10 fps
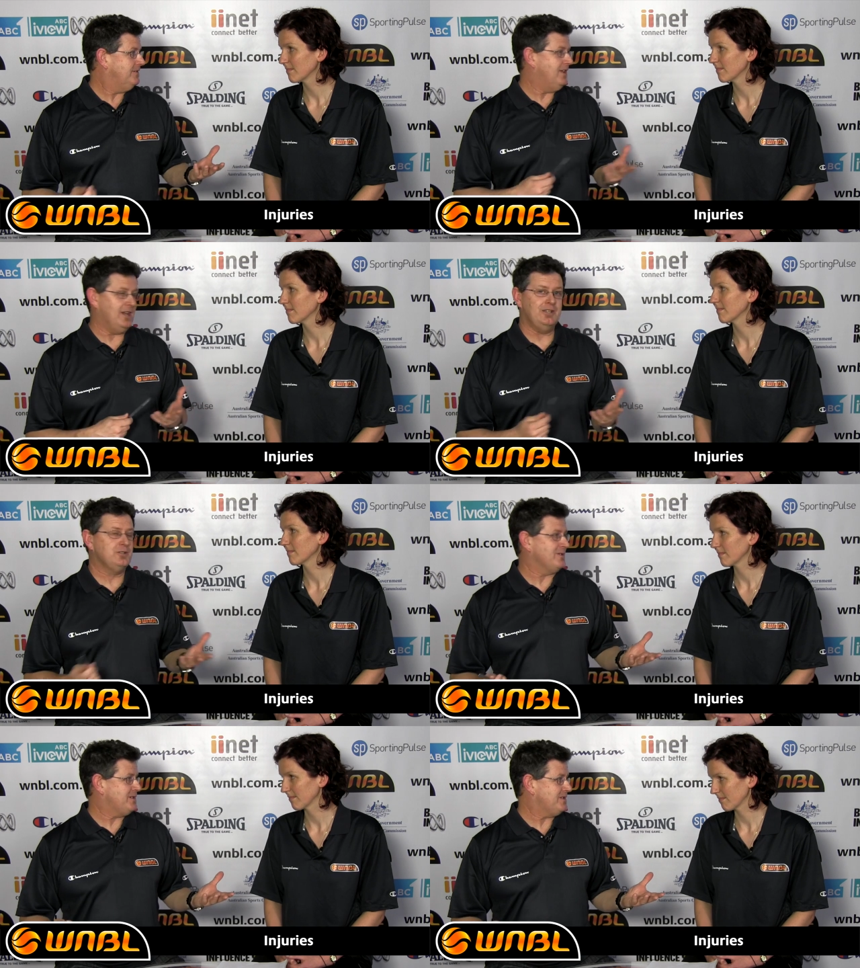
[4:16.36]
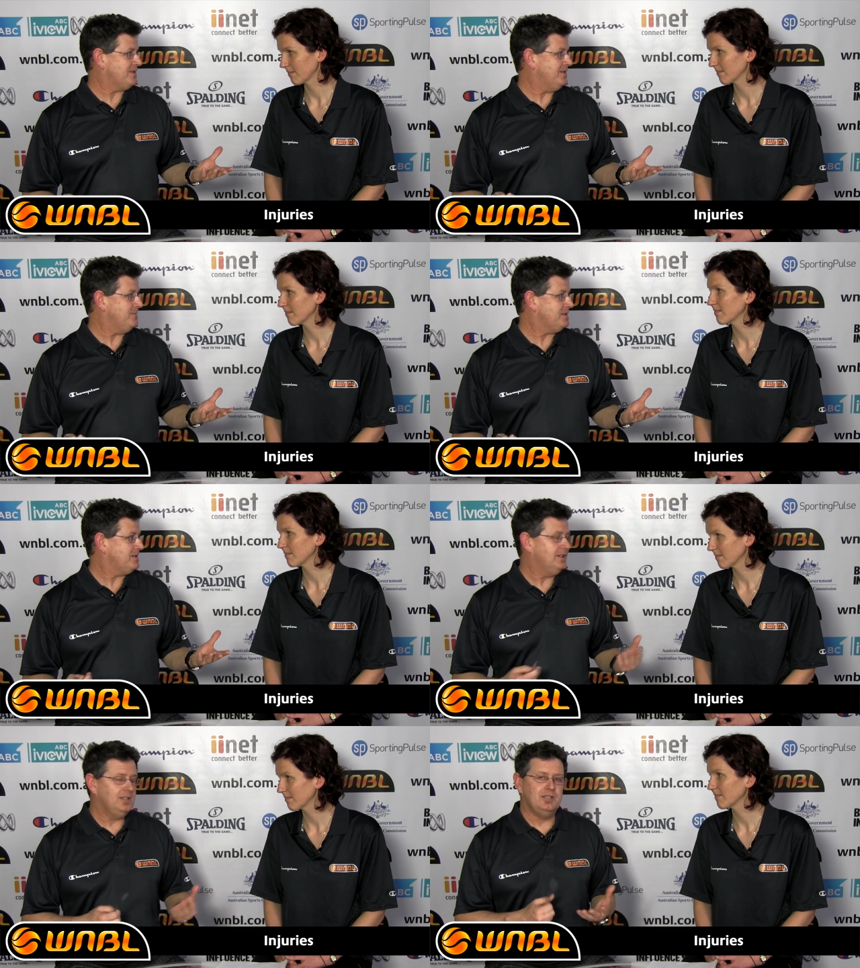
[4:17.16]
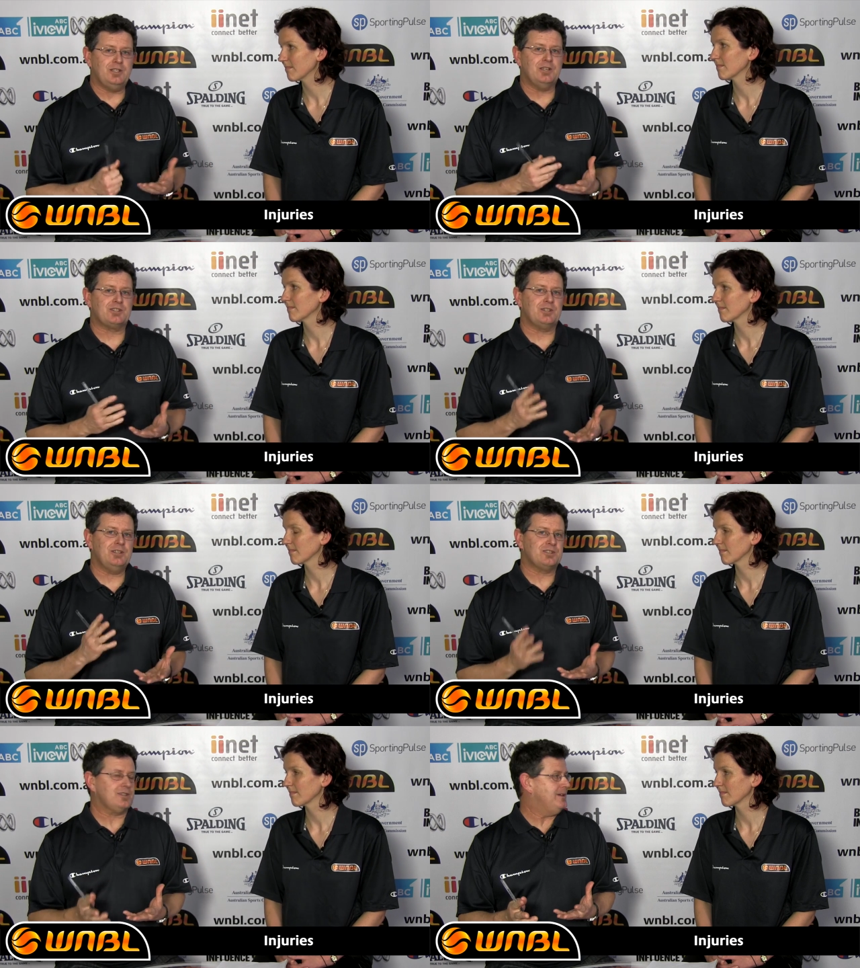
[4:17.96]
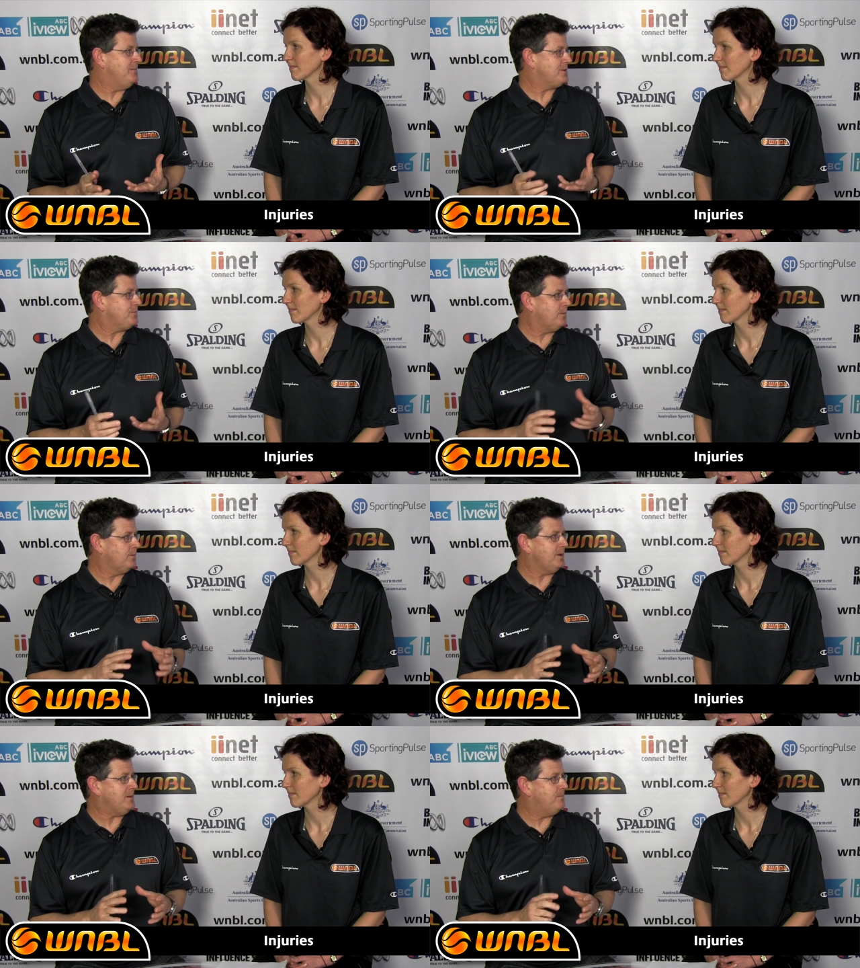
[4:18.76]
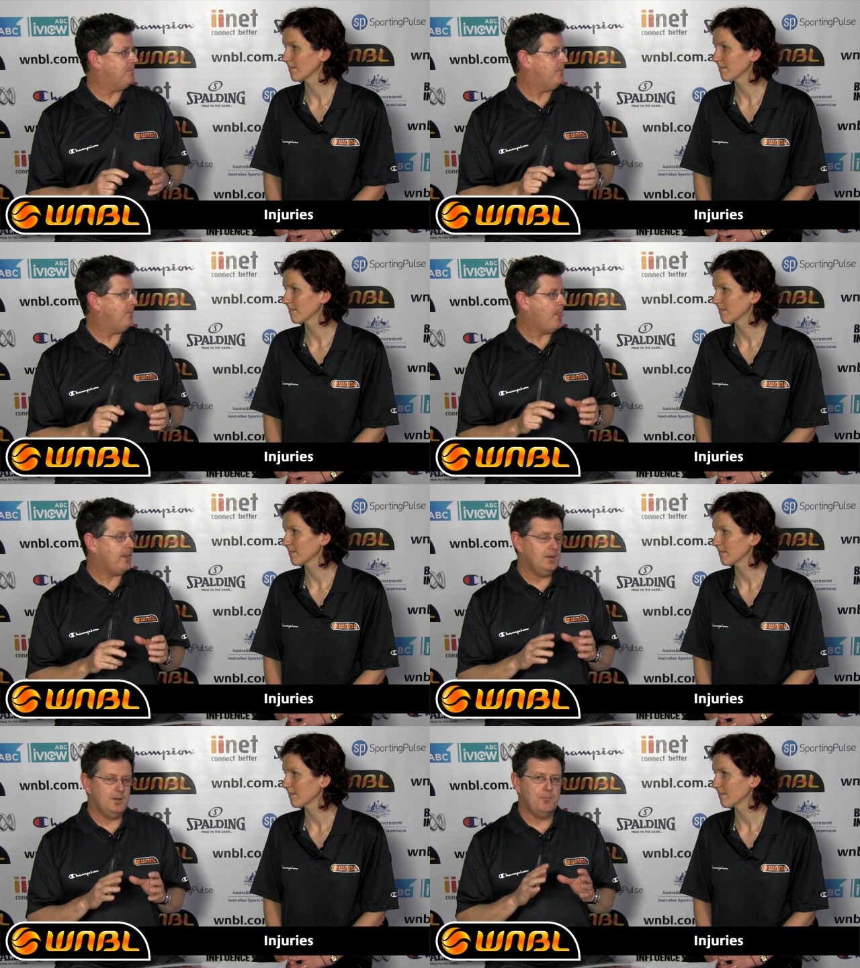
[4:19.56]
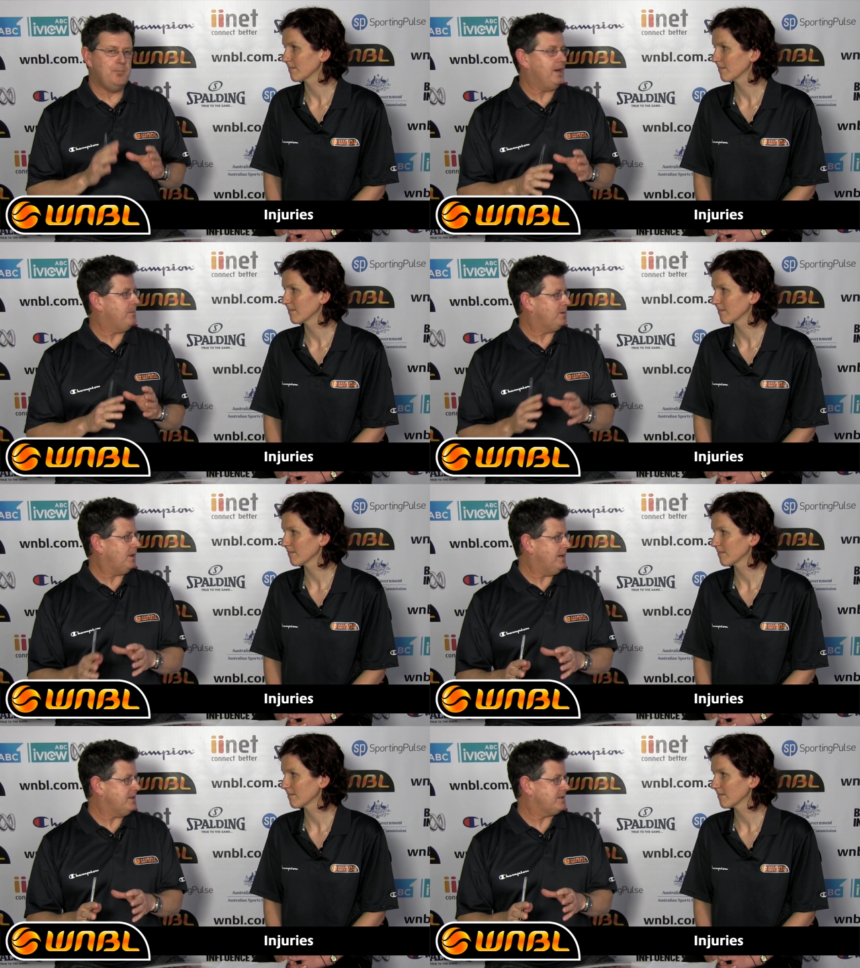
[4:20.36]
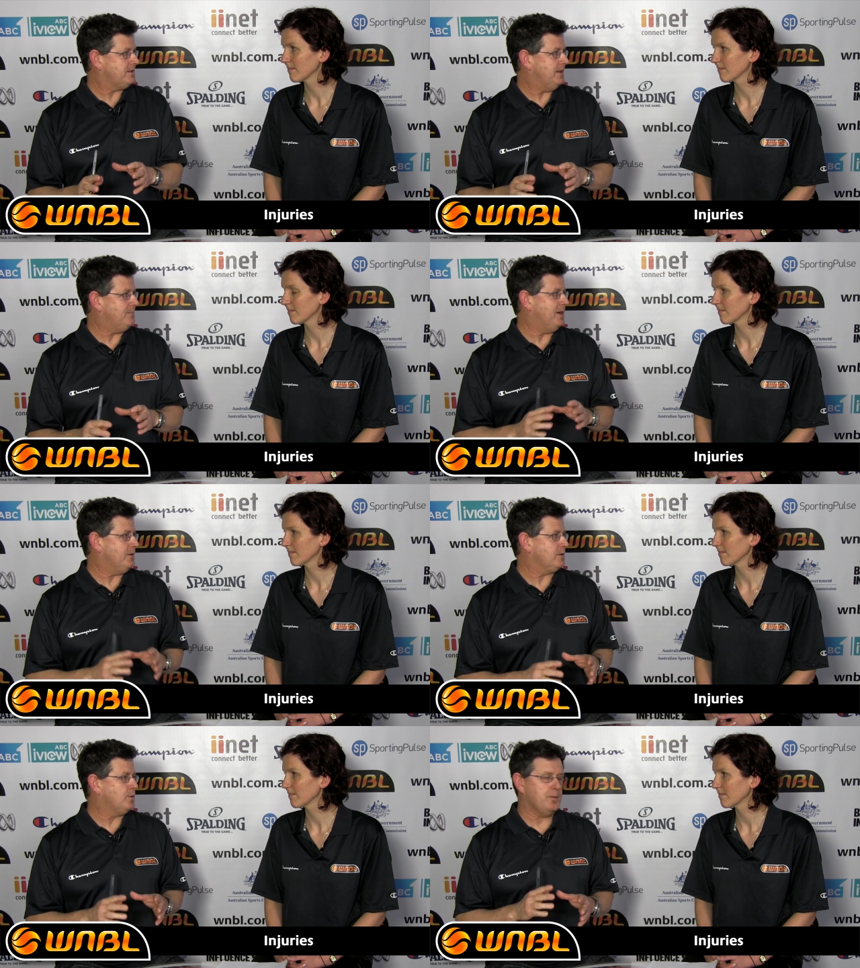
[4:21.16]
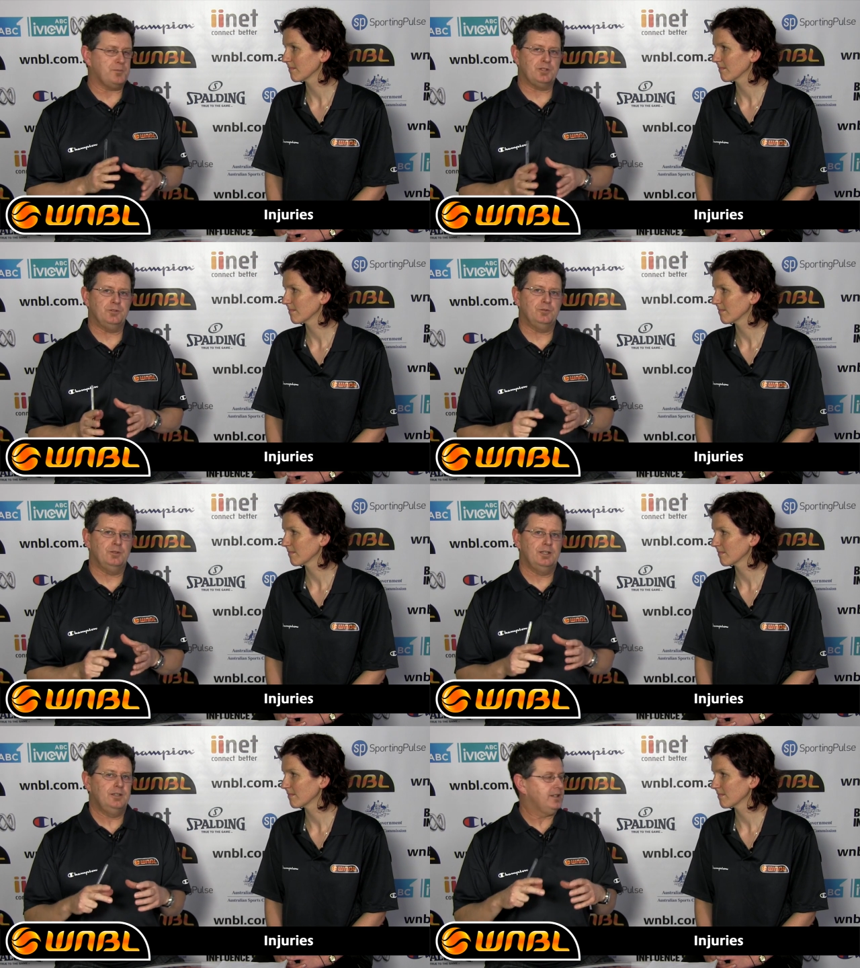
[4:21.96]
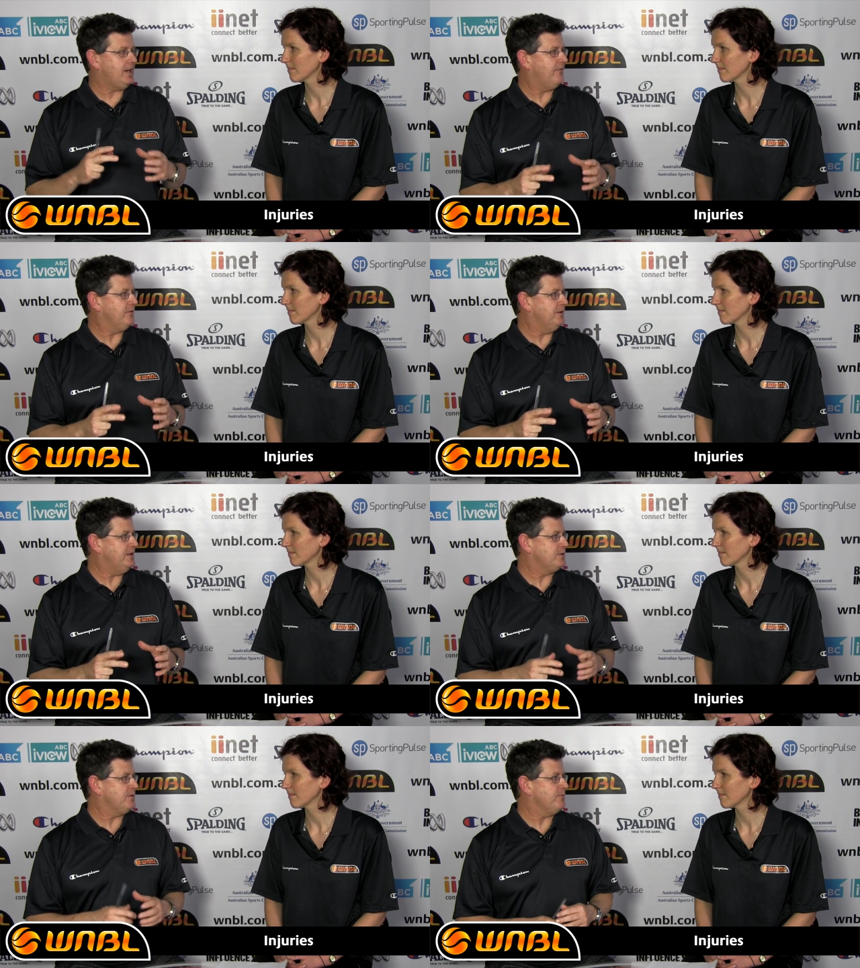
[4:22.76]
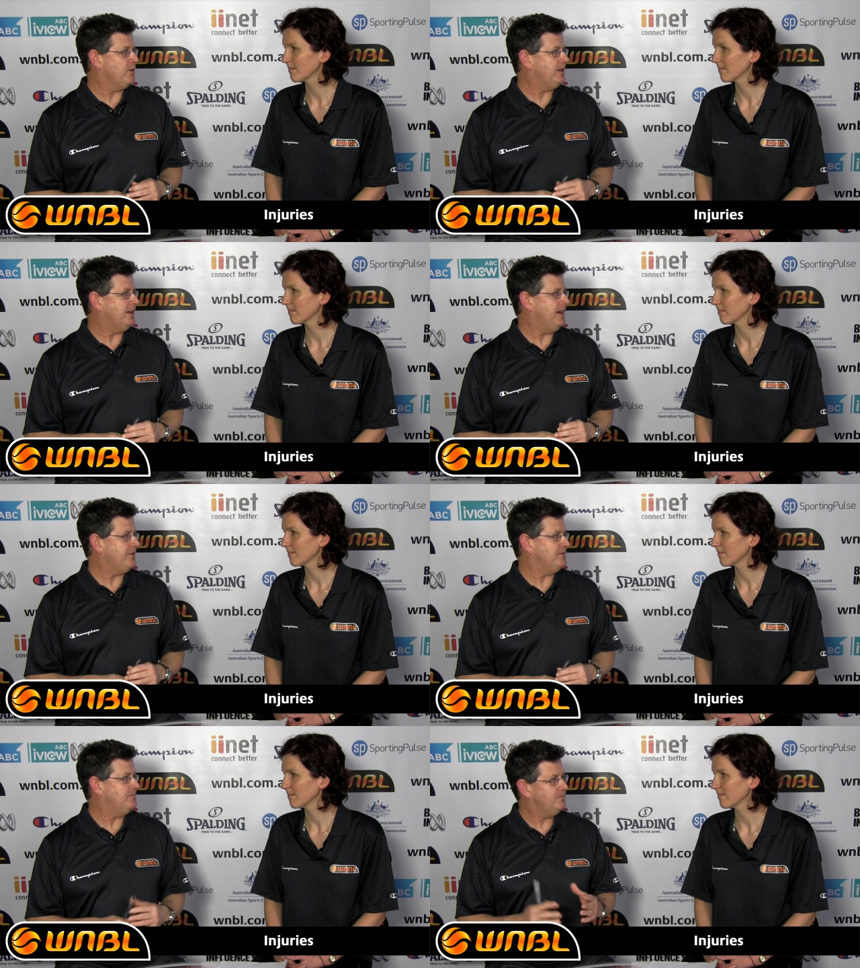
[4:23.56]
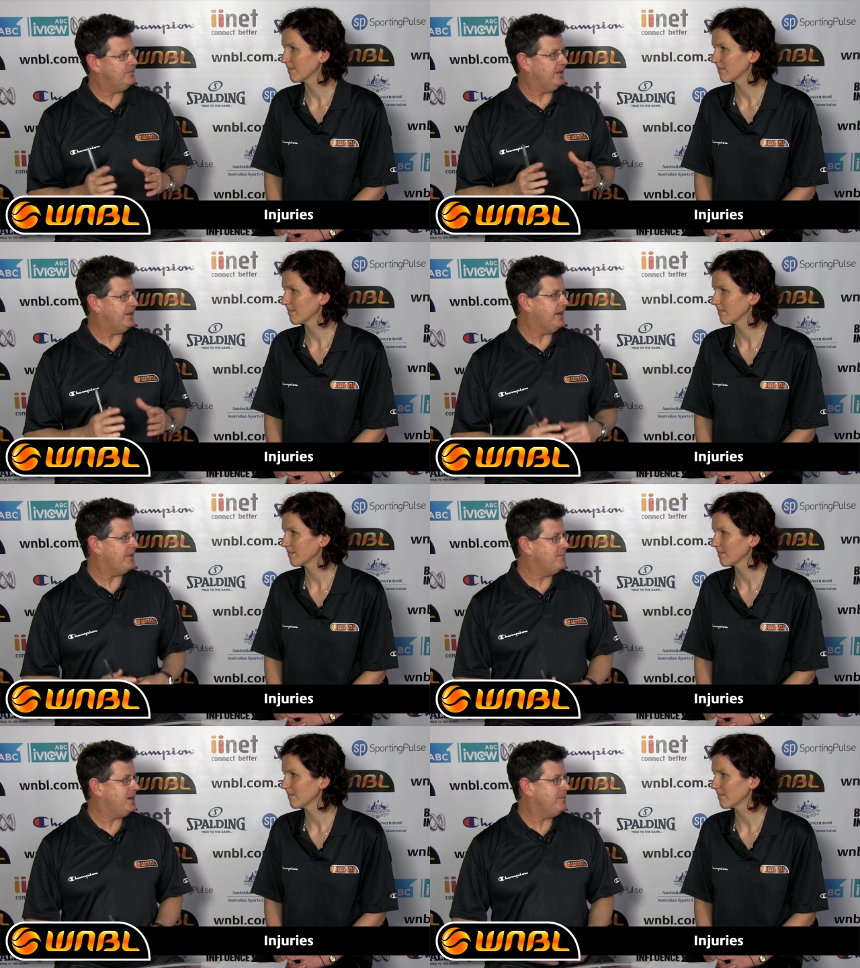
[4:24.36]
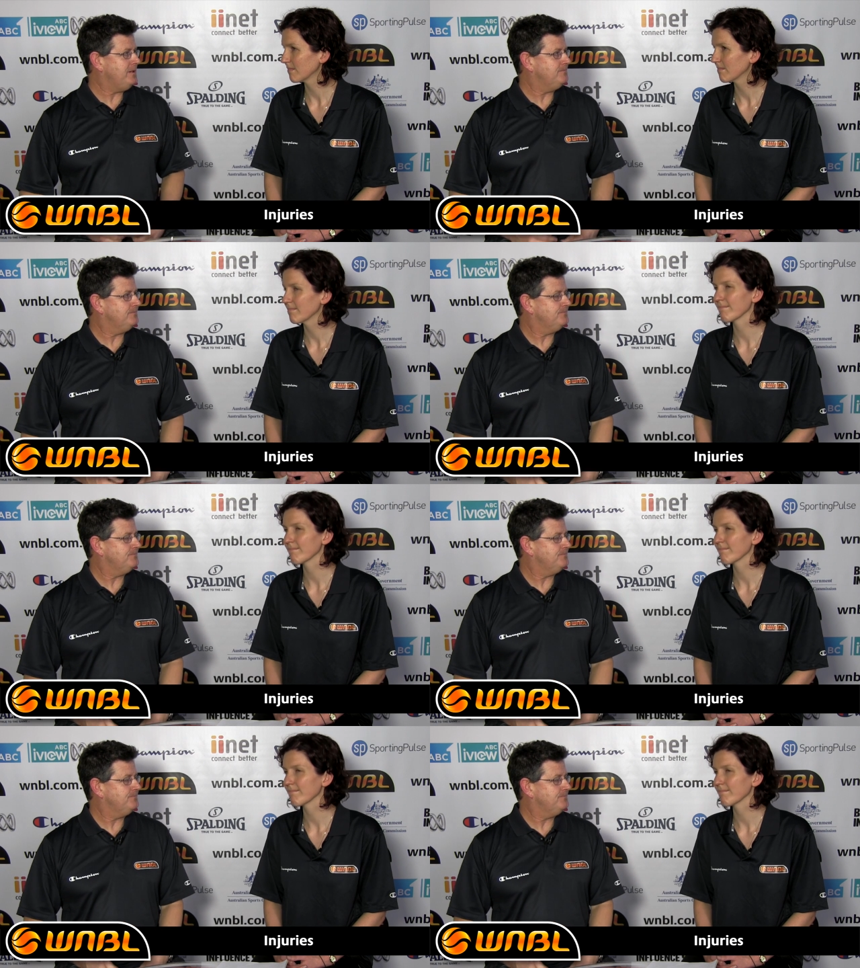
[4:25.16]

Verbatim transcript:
Speaker 1: their injuries, it seems. Do you see a team that's probably better placed and better equipped to cover an injury right now than another, maybe?